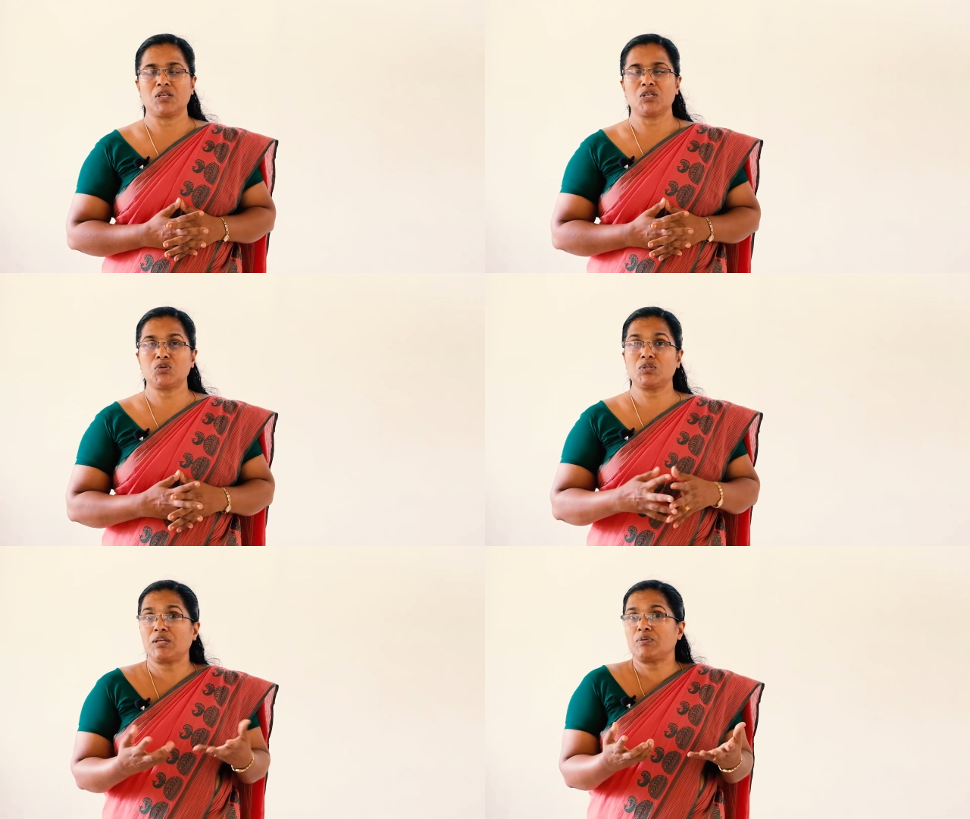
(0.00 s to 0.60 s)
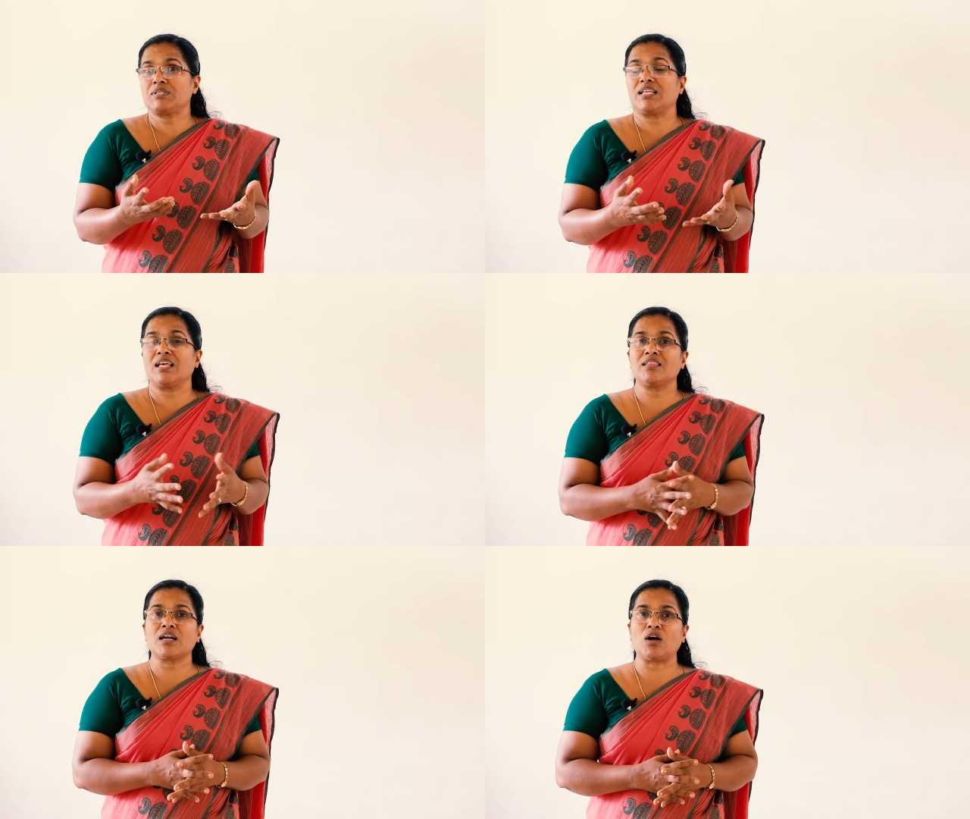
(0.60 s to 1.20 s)
So that was
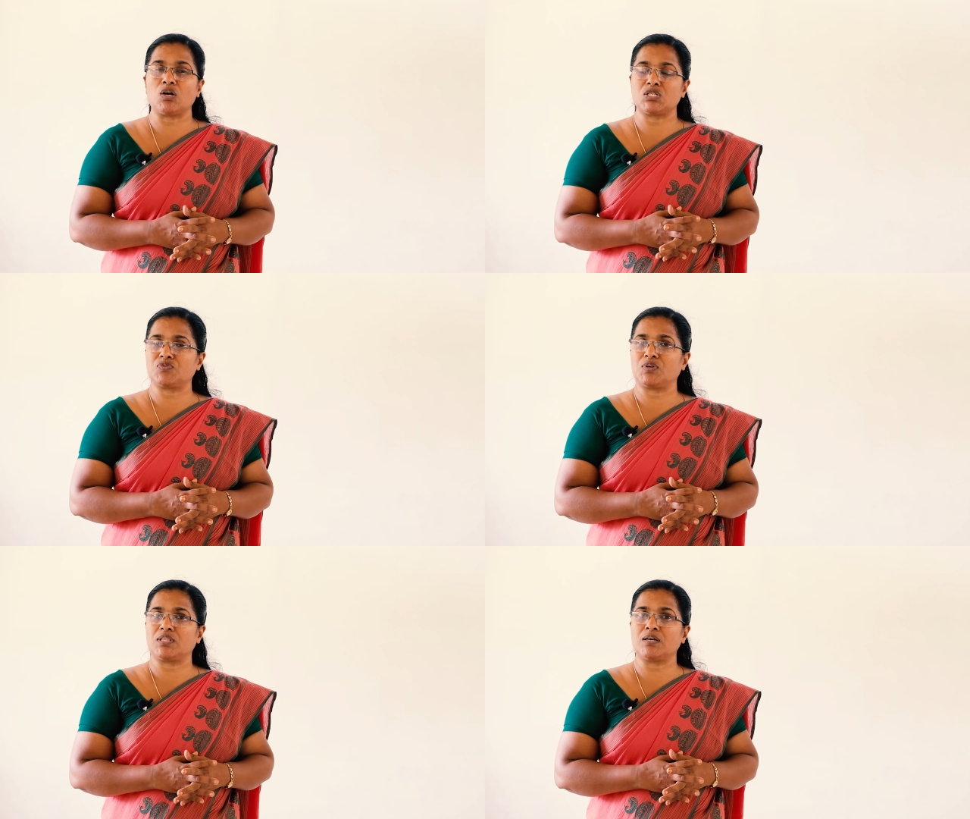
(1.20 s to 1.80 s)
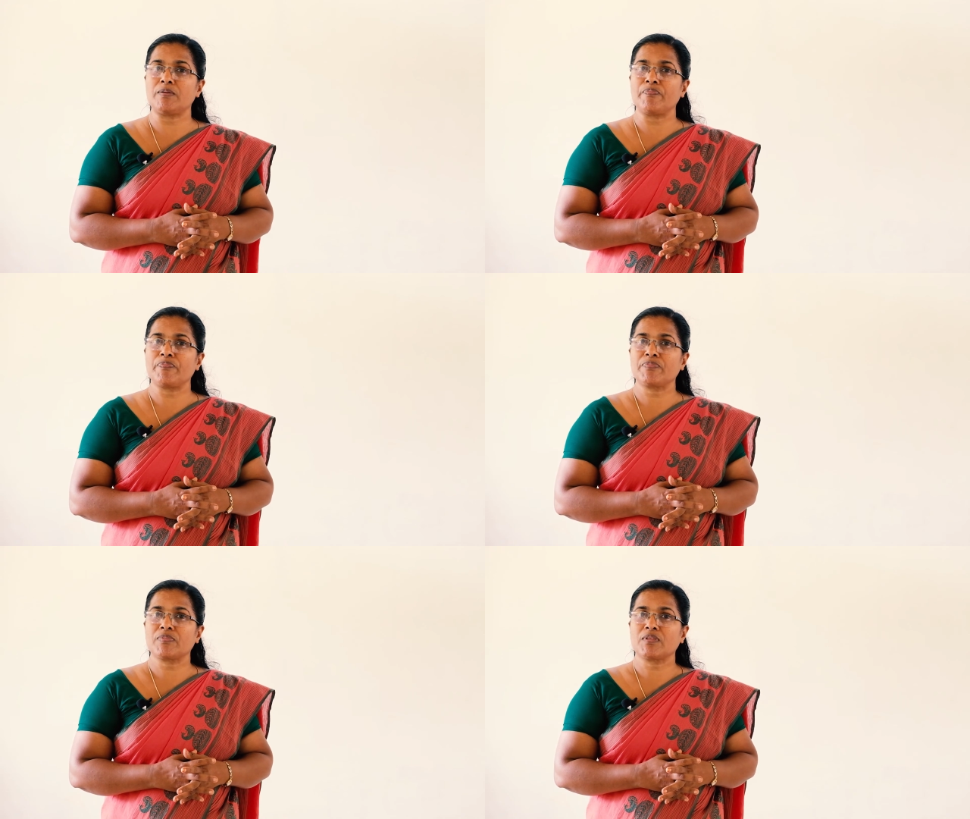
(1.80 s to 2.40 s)
another cause for the
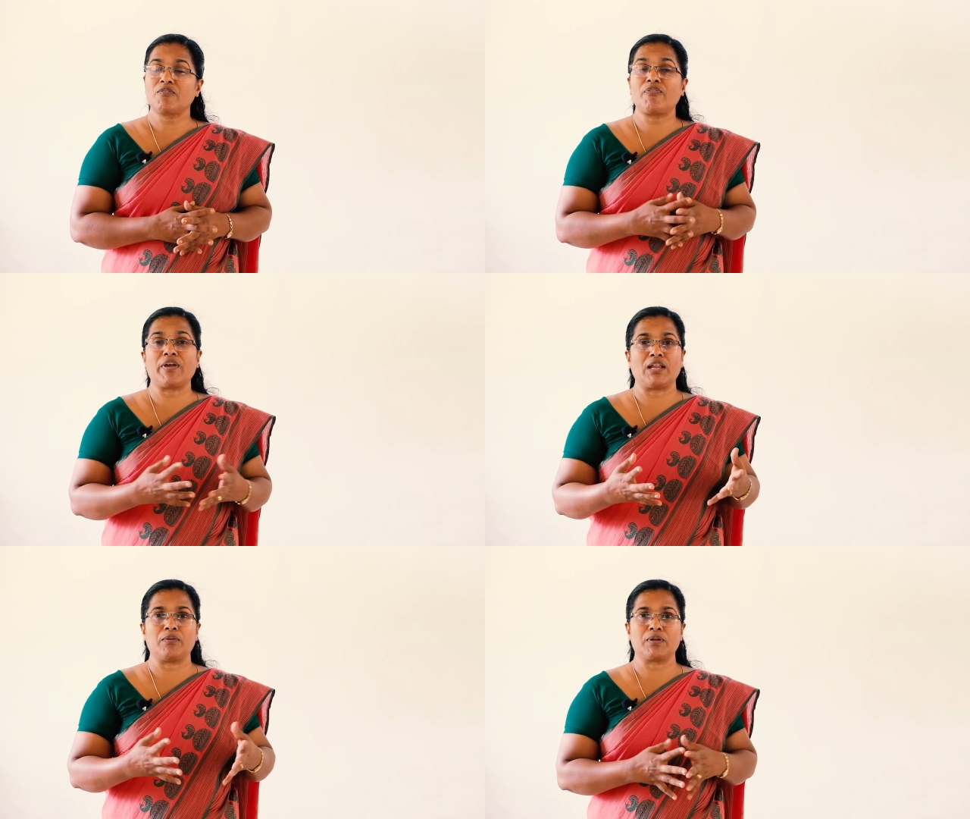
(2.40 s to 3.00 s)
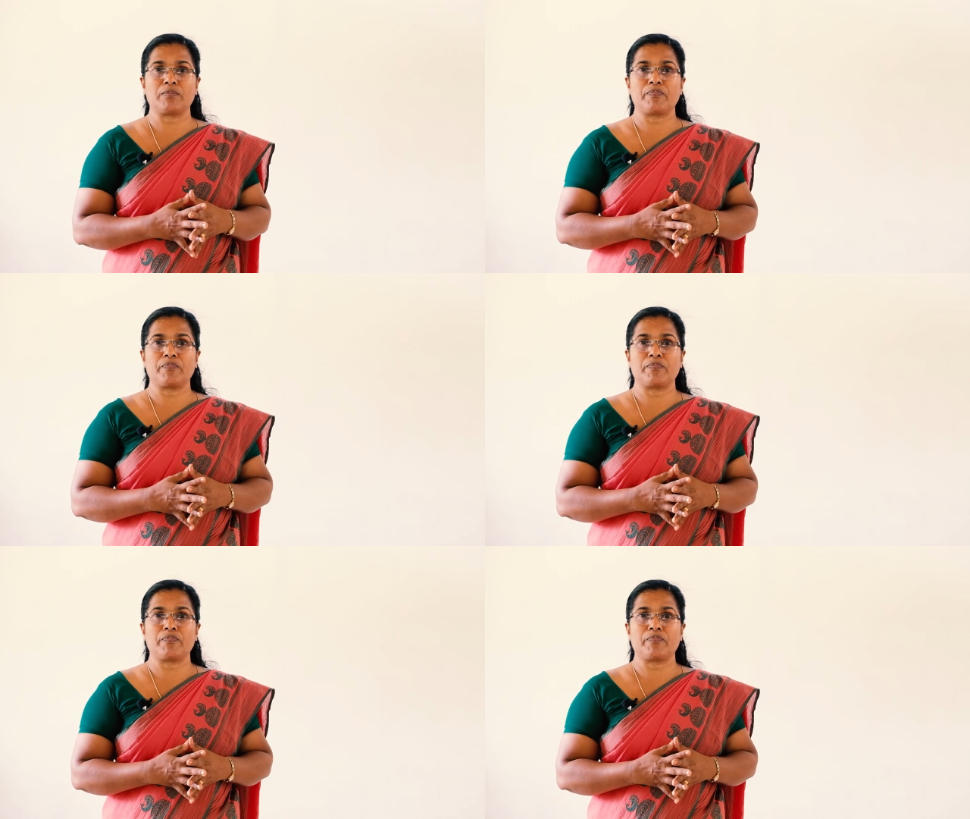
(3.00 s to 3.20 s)
failure.